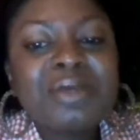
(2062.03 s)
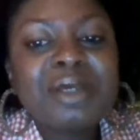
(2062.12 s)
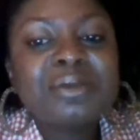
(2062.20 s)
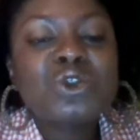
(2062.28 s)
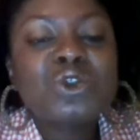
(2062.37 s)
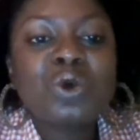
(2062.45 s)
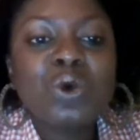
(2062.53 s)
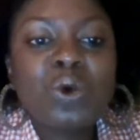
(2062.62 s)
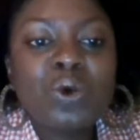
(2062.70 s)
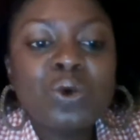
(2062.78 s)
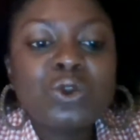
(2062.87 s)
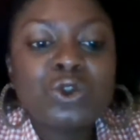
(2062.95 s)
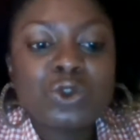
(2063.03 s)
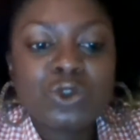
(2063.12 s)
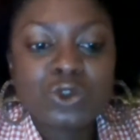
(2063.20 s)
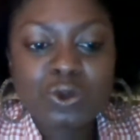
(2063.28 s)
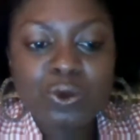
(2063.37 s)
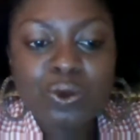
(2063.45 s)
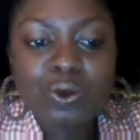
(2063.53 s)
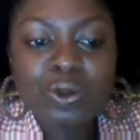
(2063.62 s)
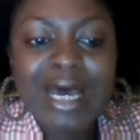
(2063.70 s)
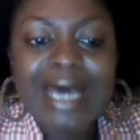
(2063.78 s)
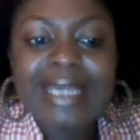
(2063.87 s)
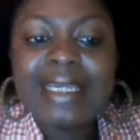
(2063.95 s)
be able to go to school
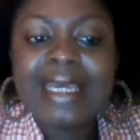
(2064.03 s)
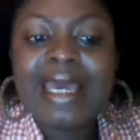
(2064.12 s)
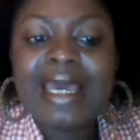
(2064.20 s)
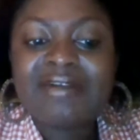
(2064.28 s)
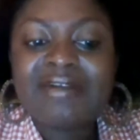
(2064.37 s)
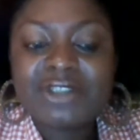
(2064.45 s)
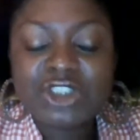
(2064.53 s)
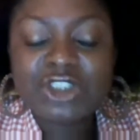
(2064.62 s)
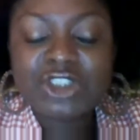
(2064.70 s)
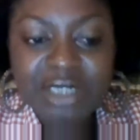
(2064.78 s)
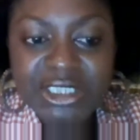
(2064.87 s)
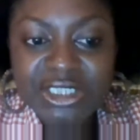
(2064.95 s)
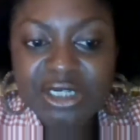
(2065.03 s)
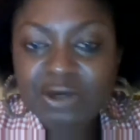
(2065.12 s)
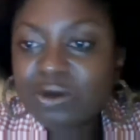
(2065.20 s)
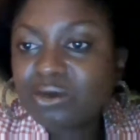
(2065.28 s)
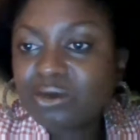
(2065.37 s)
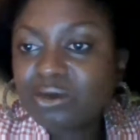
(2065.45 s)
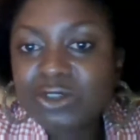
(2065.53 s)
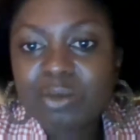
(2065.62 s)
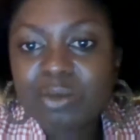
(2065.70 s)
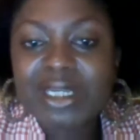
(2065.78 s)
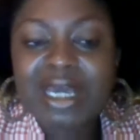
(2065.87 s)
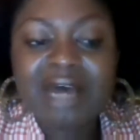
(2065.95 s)
and have a stranger, or go
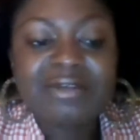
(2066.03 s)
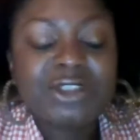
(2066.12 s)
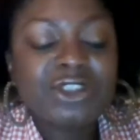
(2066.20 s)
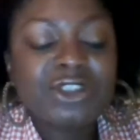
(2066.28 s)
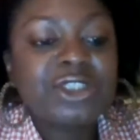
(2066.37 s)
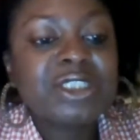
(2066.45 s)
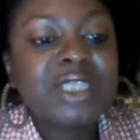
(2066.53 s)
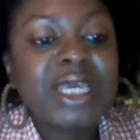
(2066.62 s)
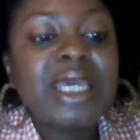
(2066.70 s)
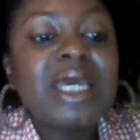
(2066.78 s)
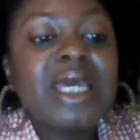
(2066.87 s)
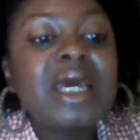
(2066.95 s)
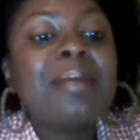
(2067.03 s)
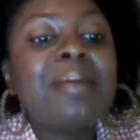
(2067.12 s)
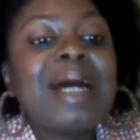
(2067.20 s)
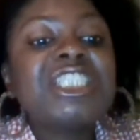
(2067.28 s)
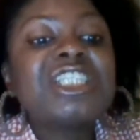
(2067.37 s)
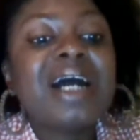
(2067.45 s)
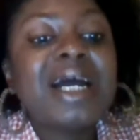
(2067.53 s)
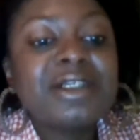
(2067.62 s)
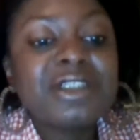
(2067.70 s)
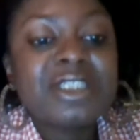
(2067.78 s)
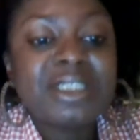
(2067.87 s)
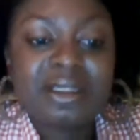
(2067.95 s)
somewhere and have a stranger say, my
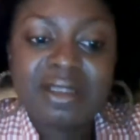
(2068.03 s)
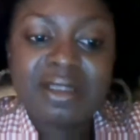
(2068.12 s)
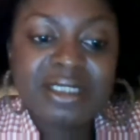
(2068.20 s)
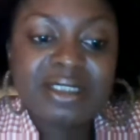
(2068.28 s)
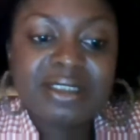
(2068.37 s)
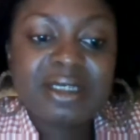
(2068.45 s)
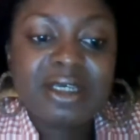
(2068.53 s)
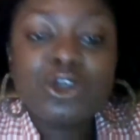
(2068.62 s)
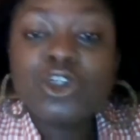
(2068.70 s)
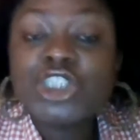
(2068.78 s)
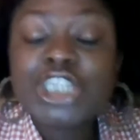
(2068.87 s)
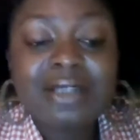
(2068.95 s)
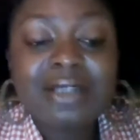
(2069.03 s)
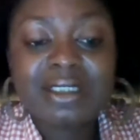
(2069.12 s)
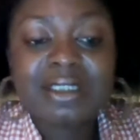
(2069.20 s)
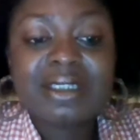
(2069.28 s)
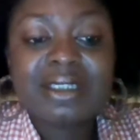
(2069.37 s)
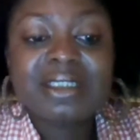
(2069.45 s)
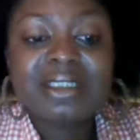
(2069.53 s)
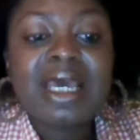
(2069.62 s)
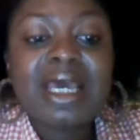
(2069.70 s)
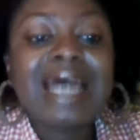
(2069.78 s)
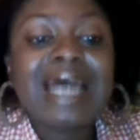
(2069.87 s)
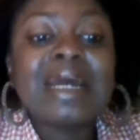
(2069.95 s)
child did this. your child did this,
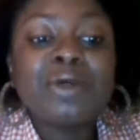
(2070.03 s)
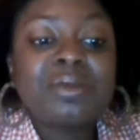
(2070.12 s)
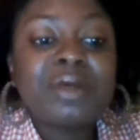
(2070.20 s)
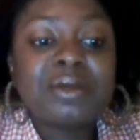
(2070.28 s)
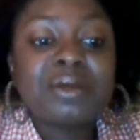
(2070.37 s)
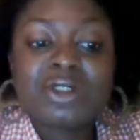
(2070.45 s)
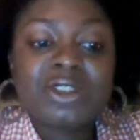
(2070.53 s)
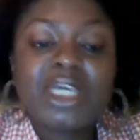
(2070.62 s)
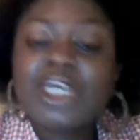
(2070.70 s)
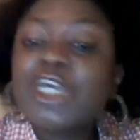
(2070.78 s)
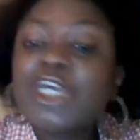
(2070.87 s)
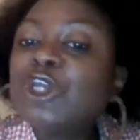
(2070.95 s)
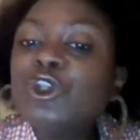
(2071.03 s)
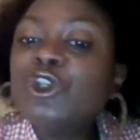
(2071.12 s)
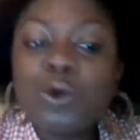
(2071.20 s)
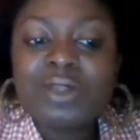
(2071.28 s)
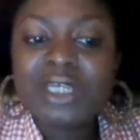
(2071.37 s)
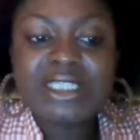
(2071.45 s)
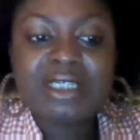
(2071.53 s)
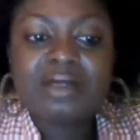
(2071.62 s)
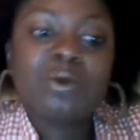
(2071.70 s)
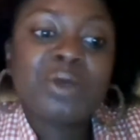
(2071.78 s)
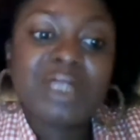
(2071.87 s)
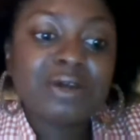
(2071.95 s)
and I want to be able to say, no, they
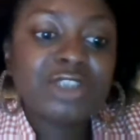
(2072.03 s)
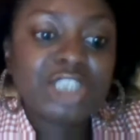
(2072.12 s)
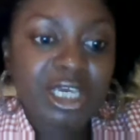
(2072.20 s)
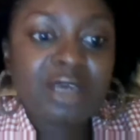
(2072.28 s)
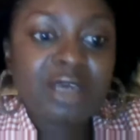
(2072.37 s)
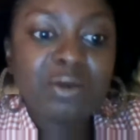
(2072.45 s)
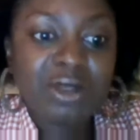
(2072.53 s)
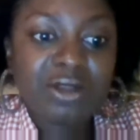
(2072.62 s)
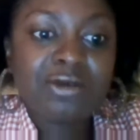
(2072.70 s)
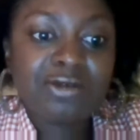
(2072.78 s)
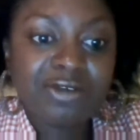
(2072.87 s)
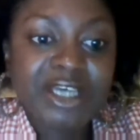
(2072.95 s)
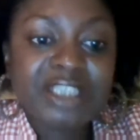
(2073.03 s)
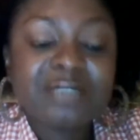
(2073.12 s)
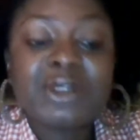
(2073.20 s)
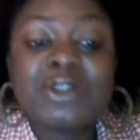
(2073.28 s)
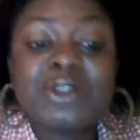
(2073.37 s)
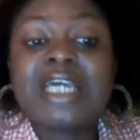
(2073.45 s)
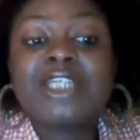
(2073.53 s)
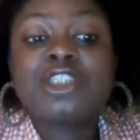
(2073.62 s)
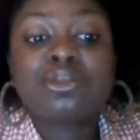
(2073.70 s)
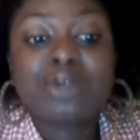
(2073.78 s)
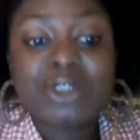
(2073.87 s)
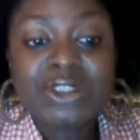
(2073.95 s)
didn't, without checking with you first, because I
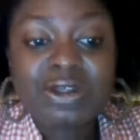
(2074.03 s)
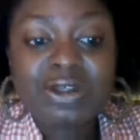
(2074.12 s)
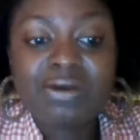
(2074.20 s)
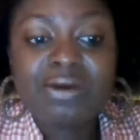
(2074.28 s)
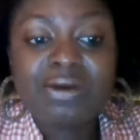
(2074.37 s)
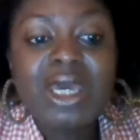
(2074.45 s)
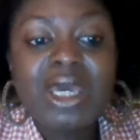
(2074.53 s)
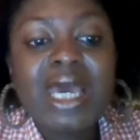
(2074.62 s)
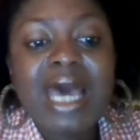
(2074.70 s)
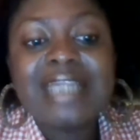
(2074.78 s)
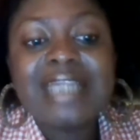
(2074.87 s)
trust you. And